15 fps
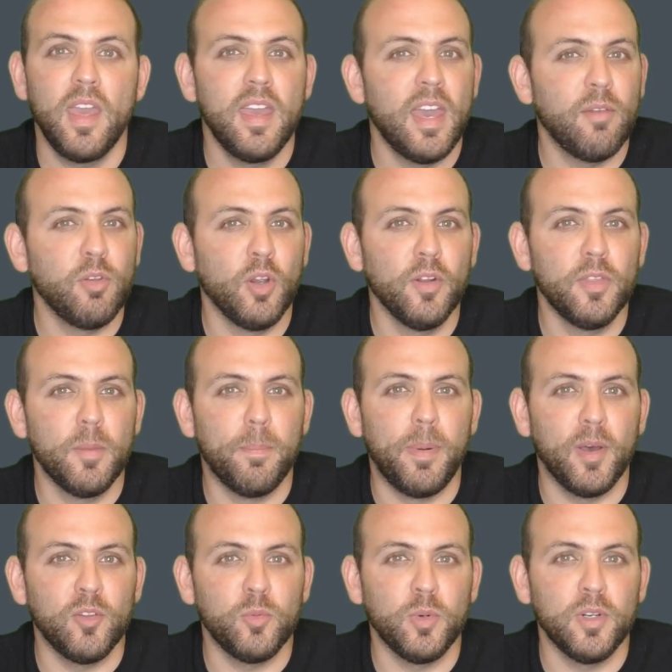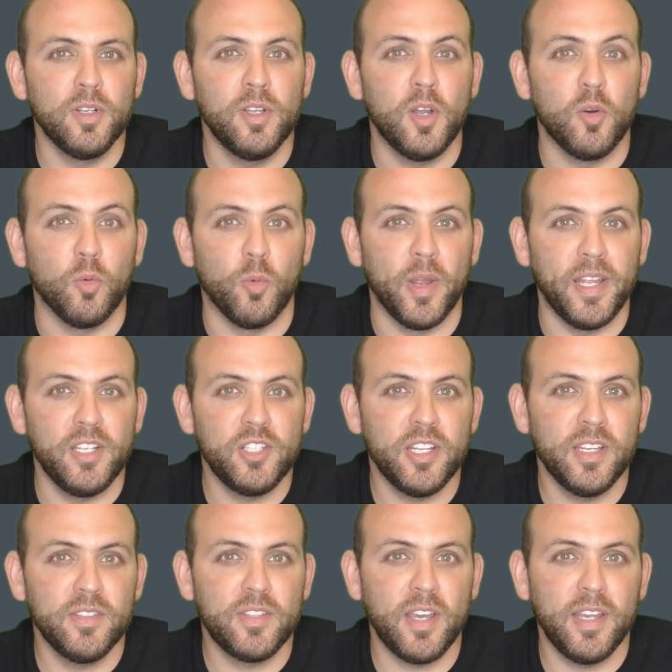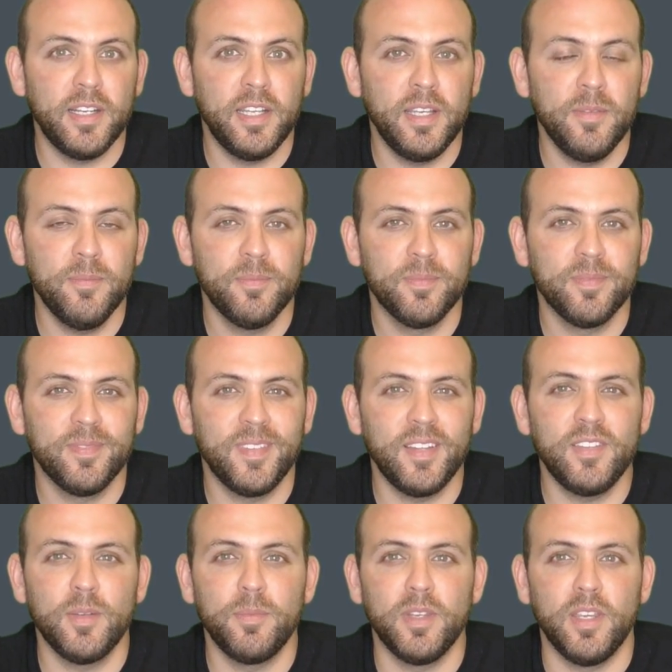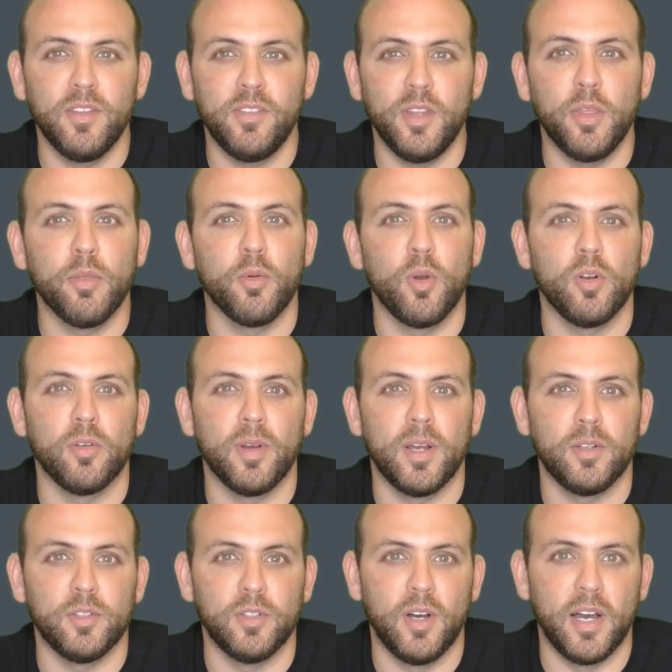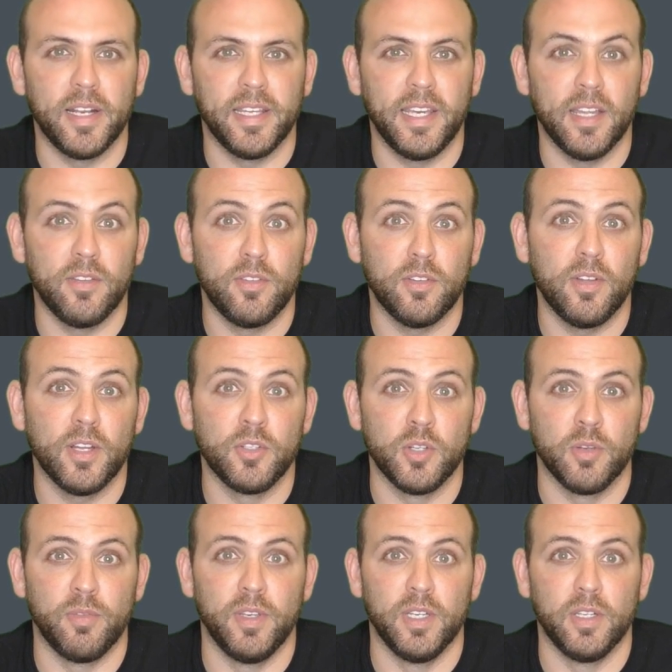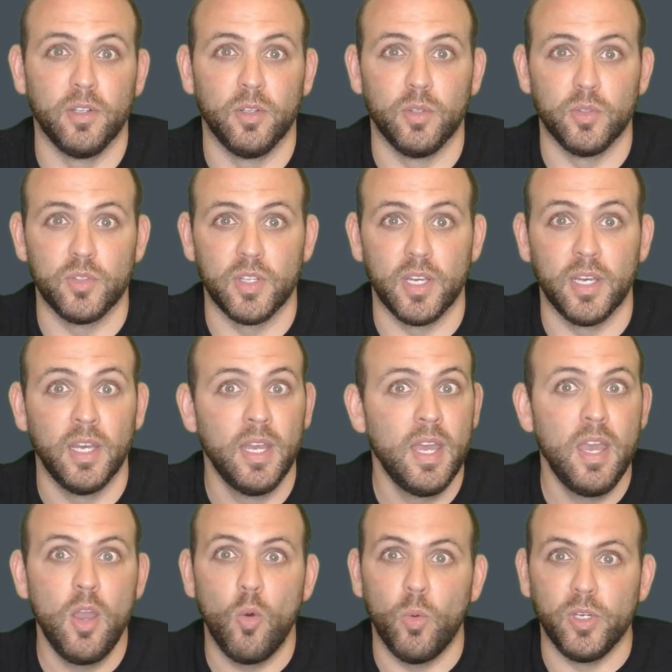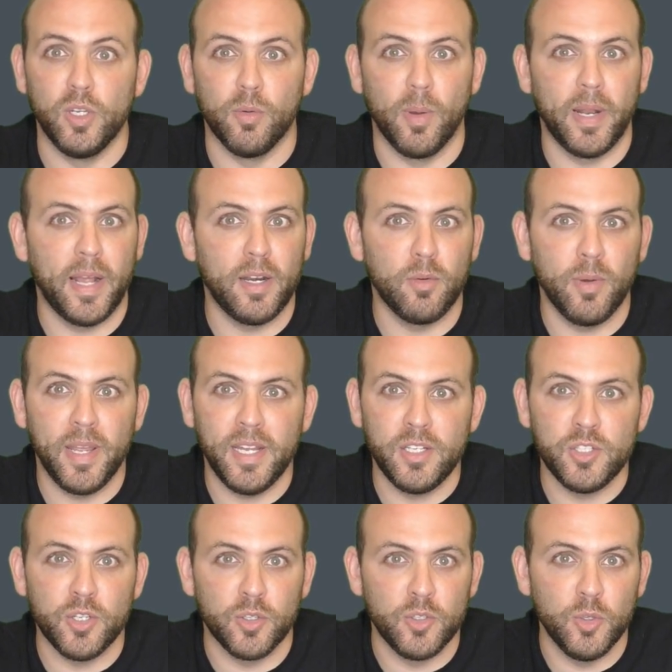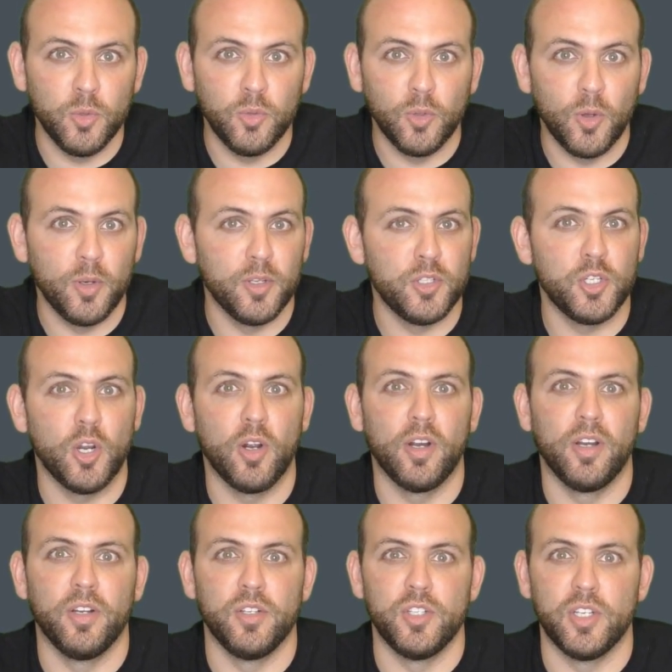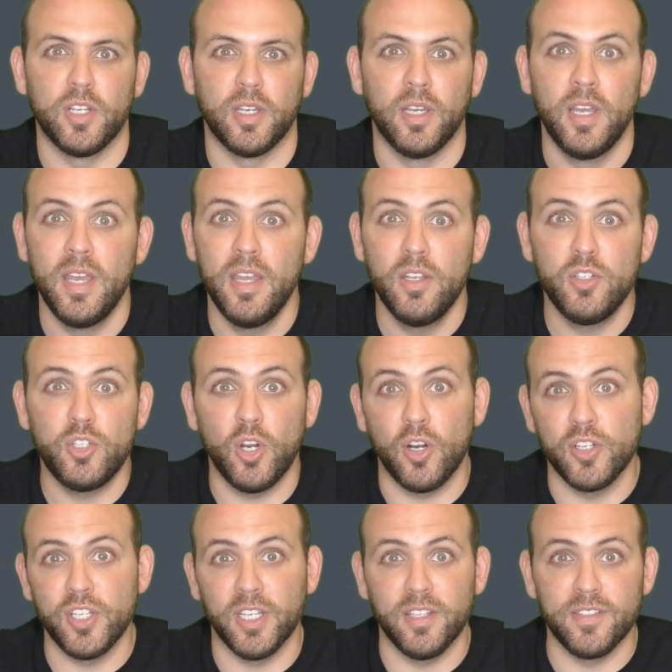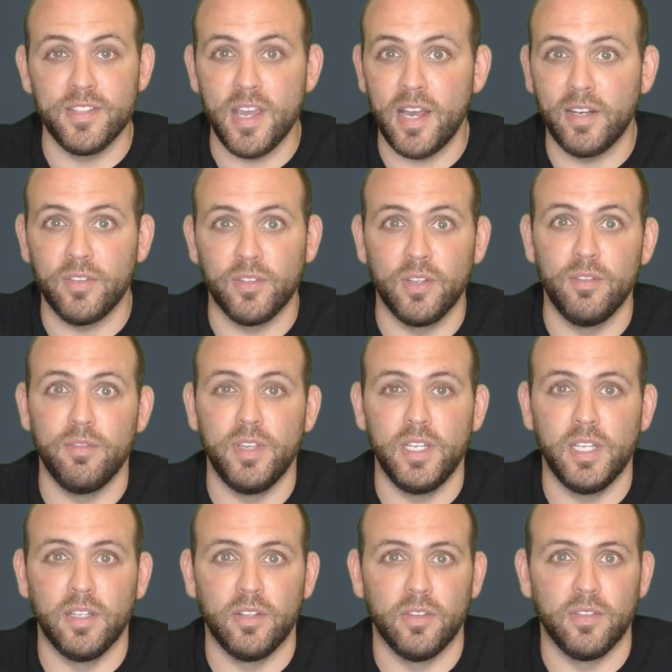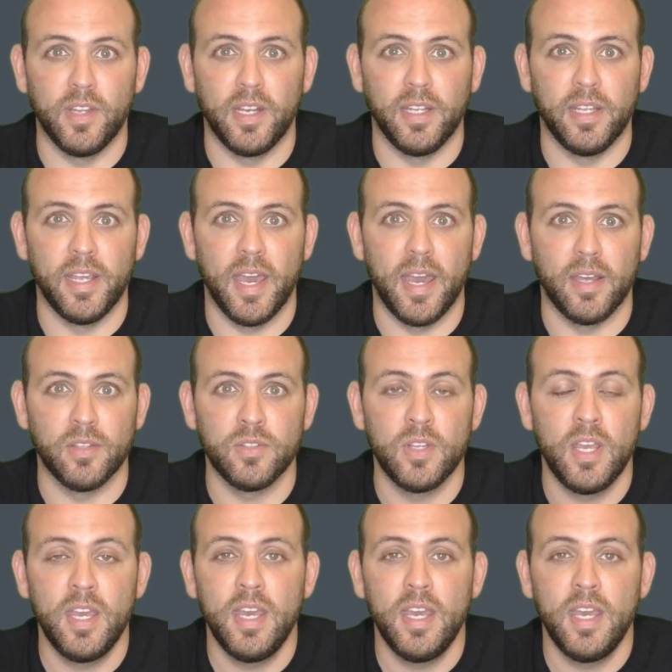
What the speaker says: Have you heard the buzzword range anxiety? That's something you see thrown around a lot against electric vehicles. When you run out of range, they're too slow to charge. Charging is not as convenient as getting gas.